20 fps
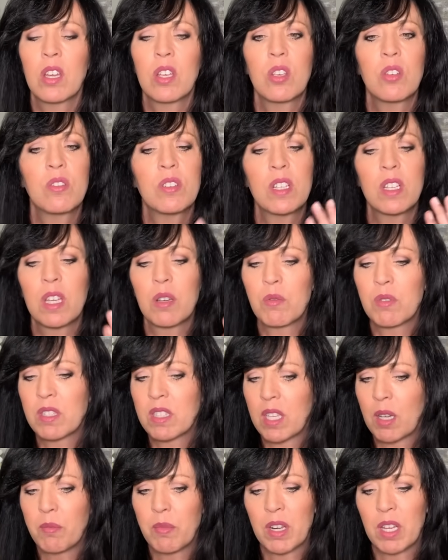You're dealing with
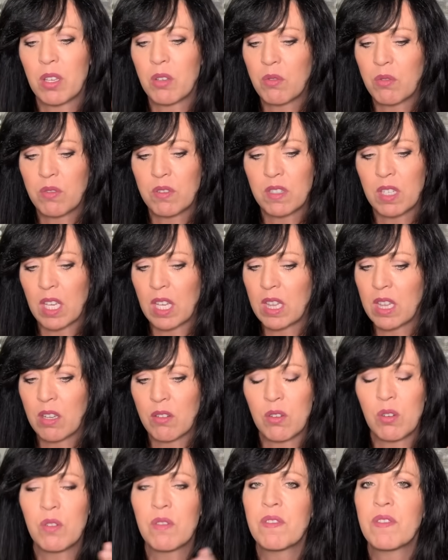somebody who's in
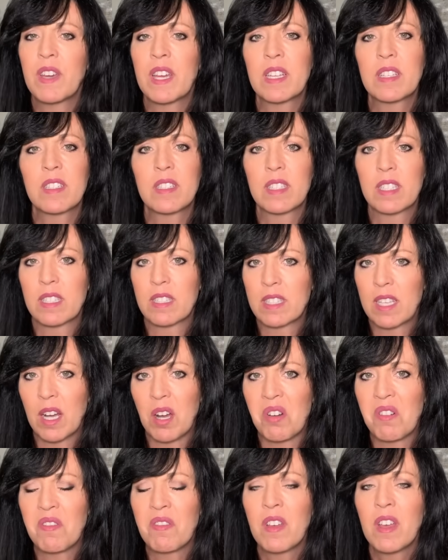their own fantasy
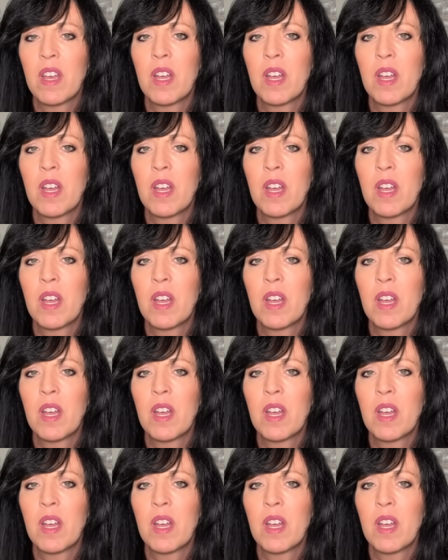self,